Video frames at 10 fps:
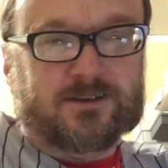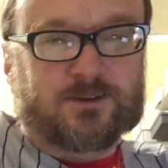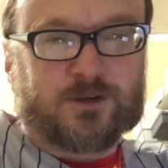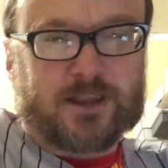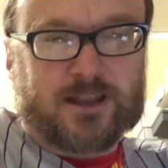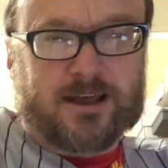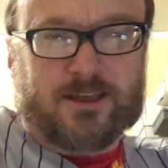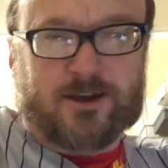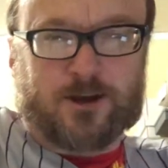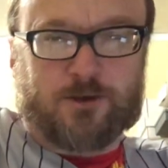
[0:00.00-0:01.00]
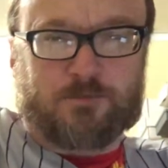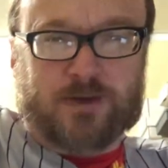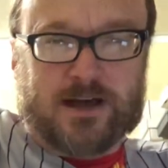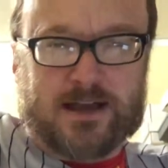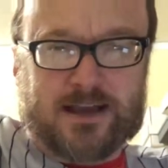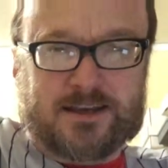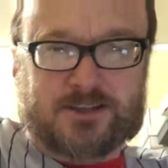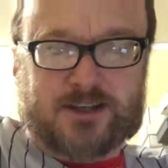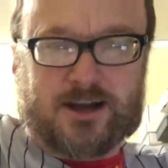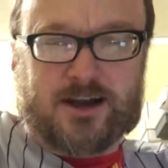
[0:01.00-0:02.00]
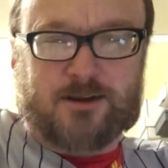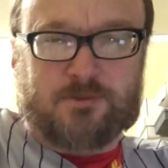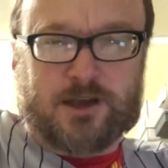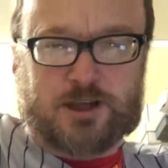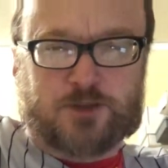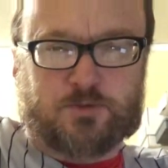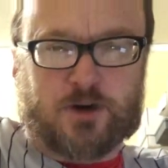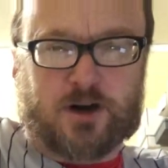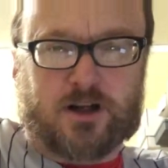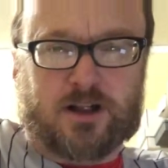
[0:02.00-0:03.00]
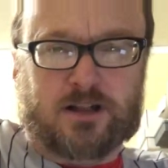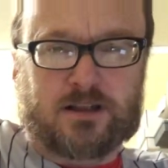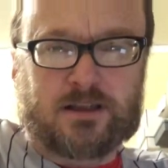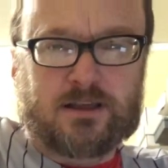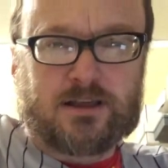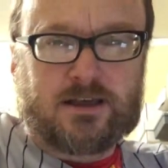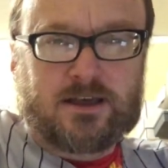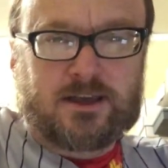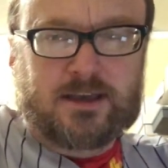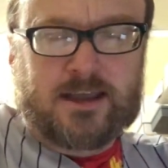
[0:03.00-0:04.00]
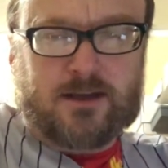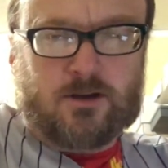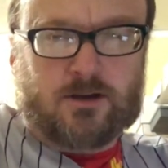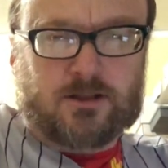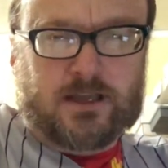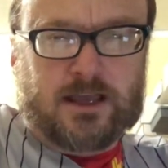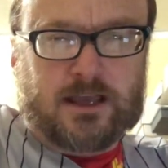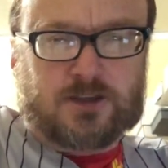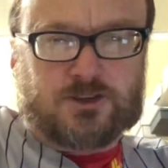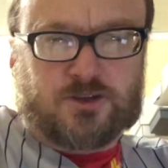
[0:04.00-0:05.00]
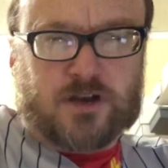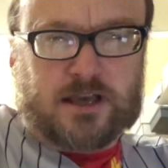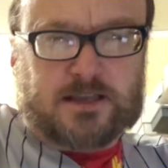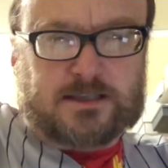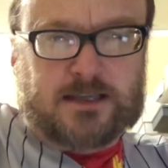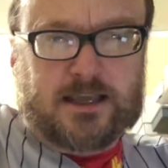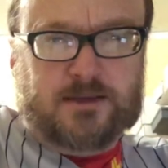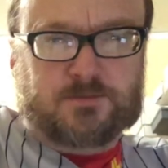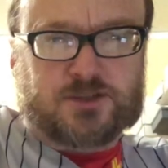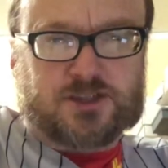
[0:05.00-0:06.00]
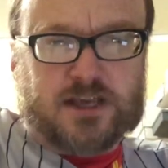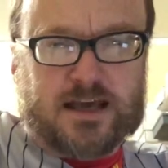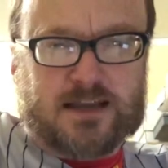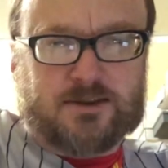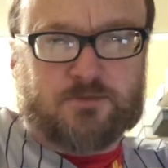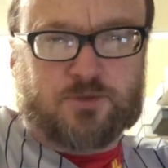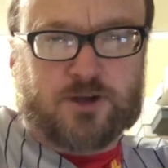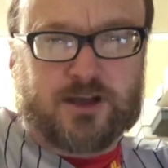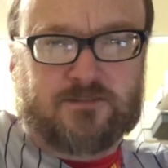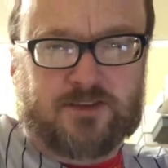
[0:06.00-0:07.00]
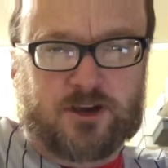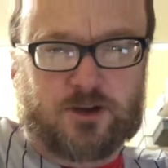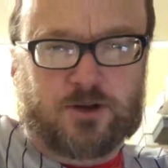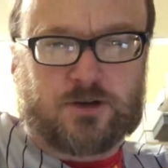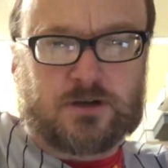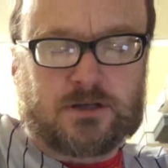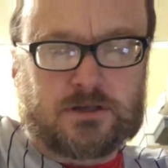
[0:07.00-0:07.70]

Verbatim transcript: with another Pine Tar Baseball Negro League's Great Team Set preview.